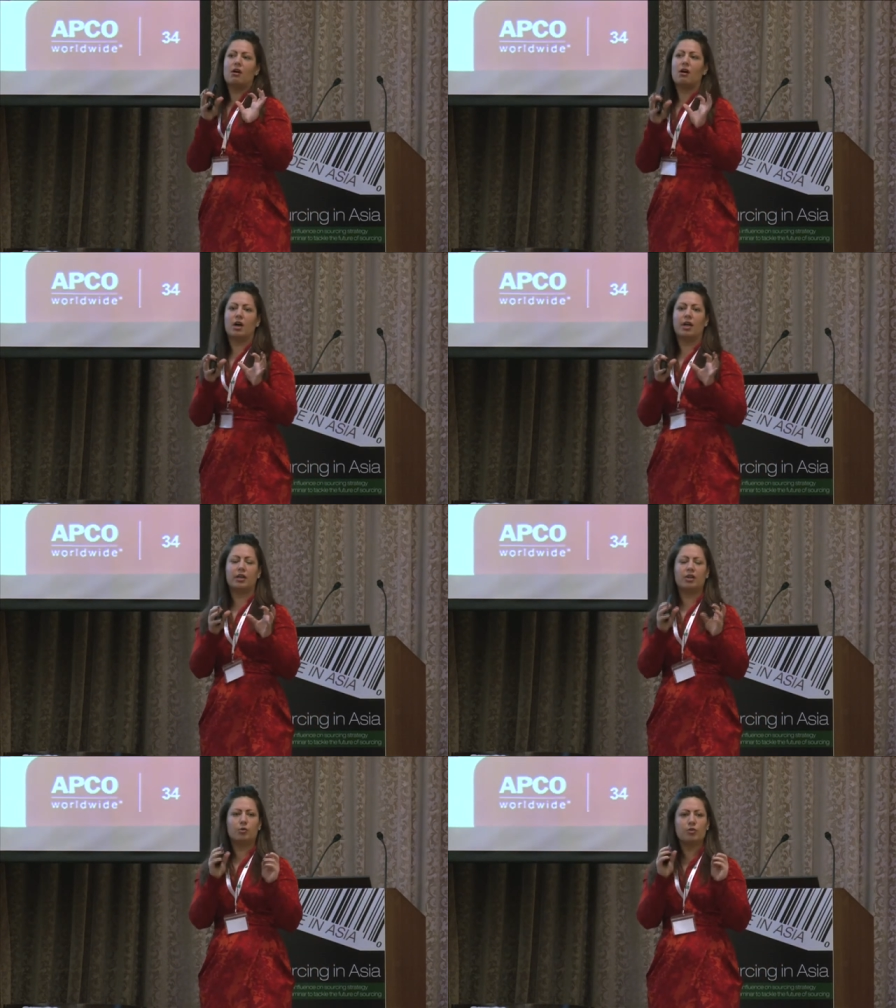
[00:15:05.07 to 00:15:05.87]

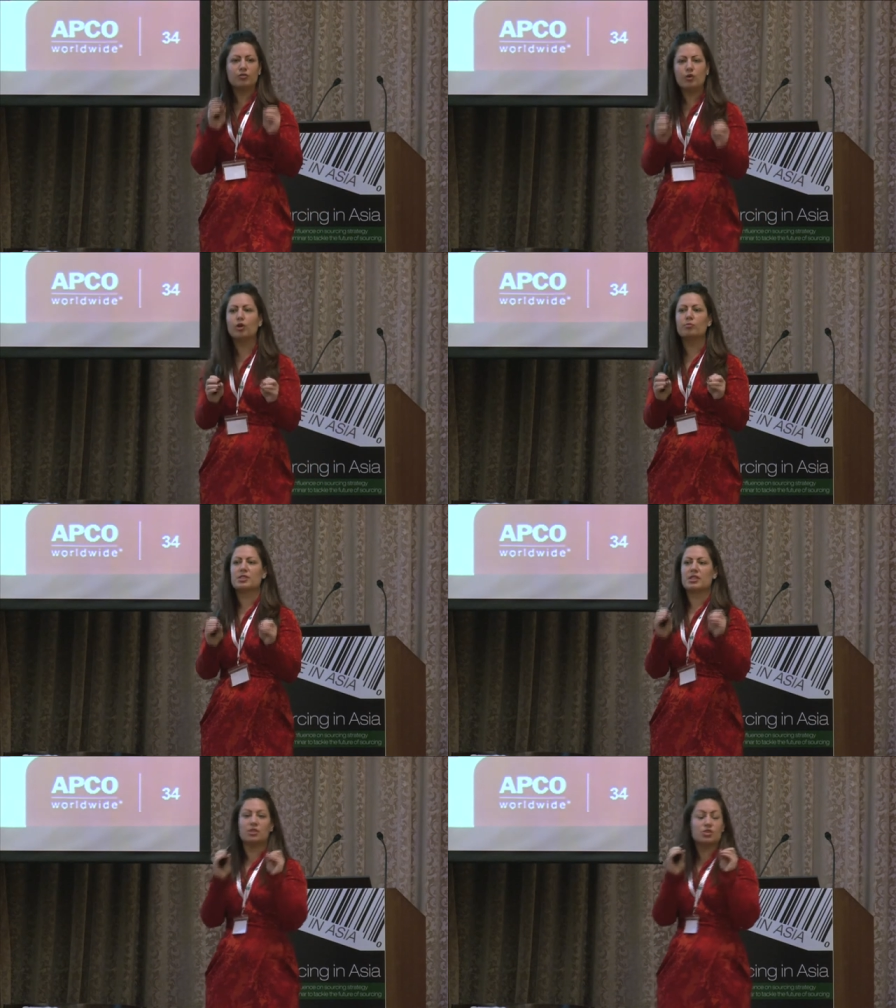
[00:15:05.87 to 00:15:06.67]
on
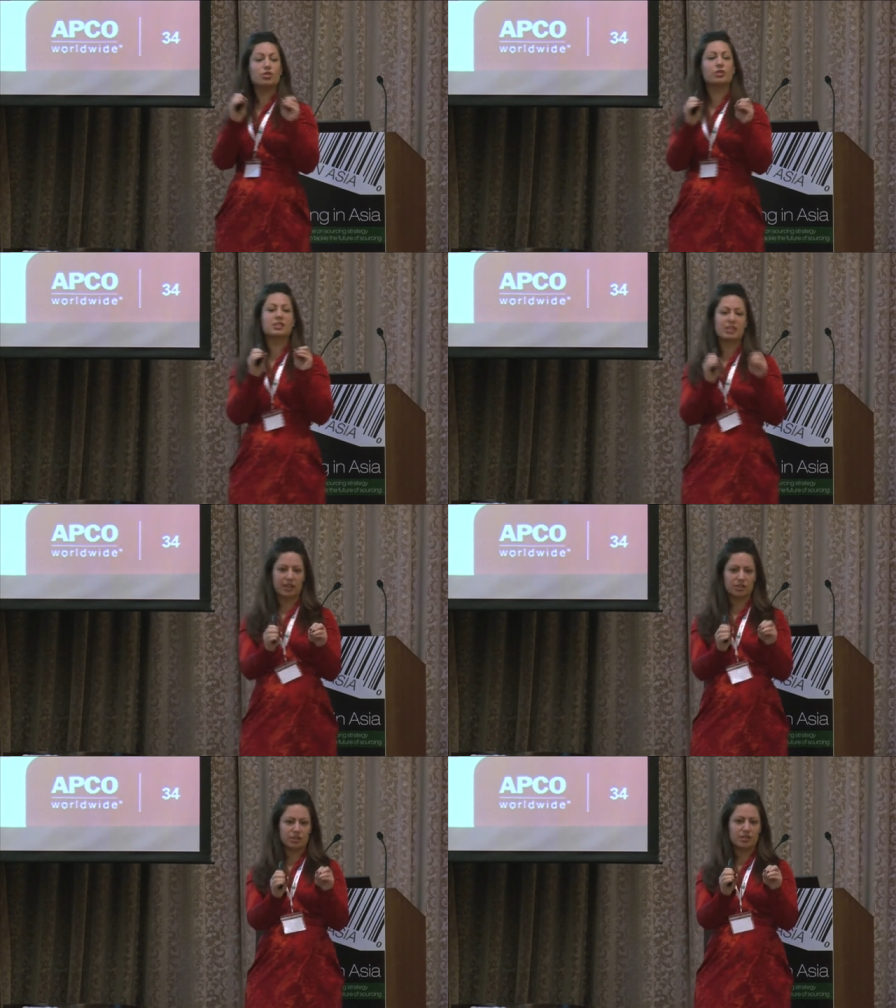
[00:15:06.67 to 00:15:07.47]
reforms in certain
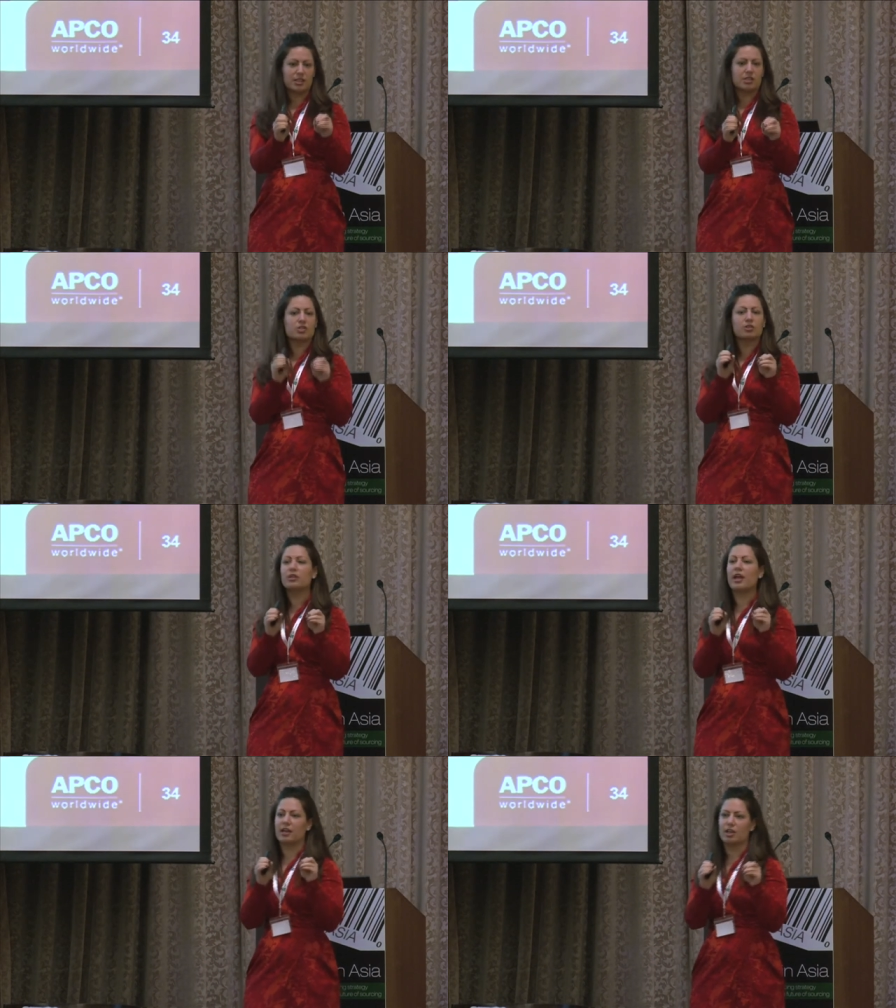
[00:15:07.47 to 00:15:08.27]
sectors, in
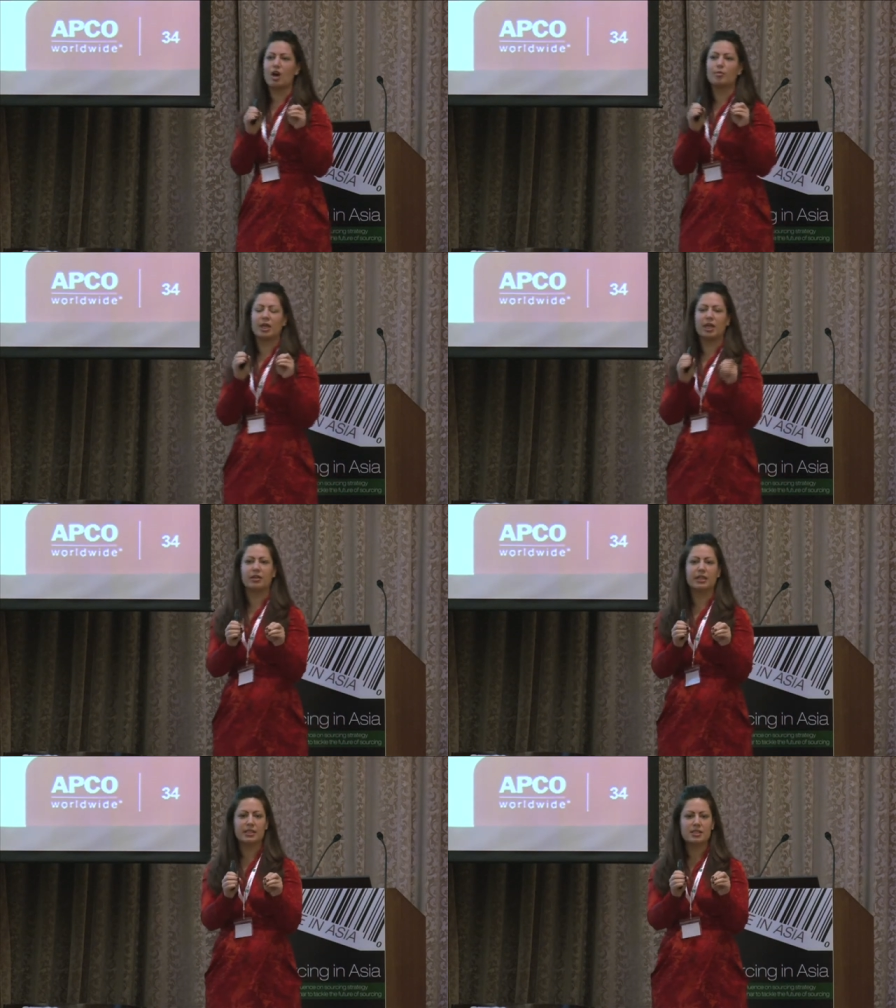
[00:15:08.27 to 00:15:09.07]
certain economic
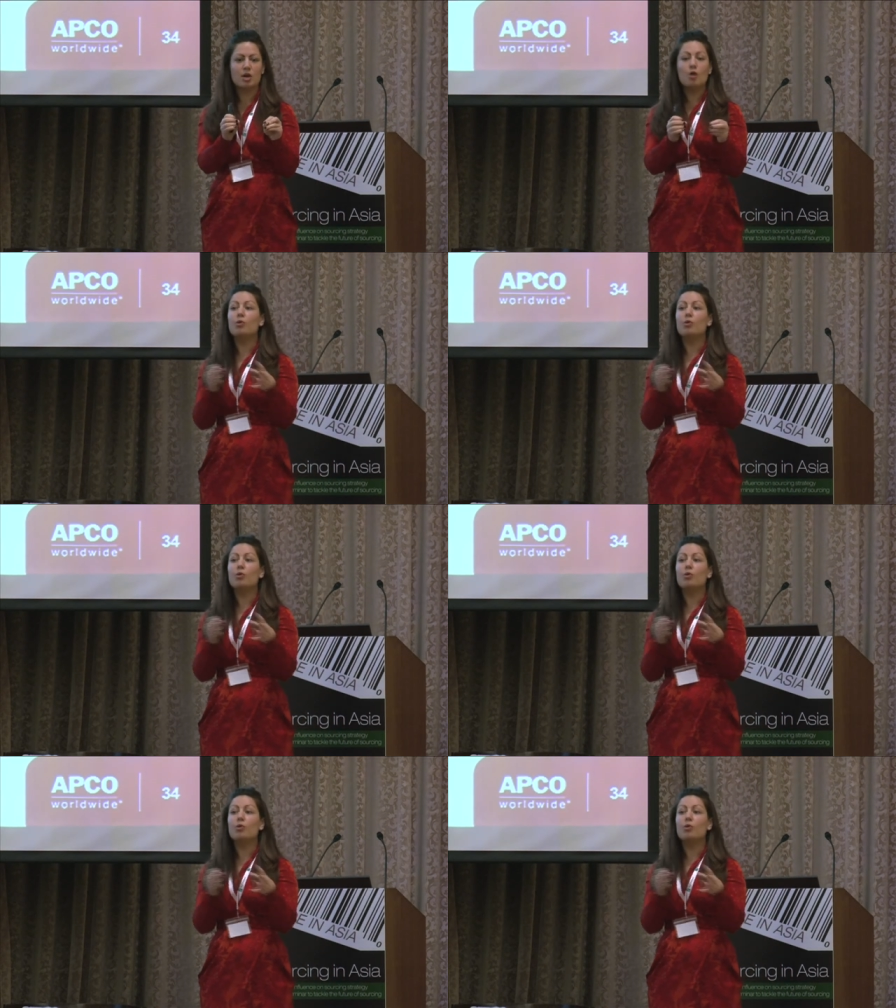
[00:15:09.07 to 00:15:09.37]
areas.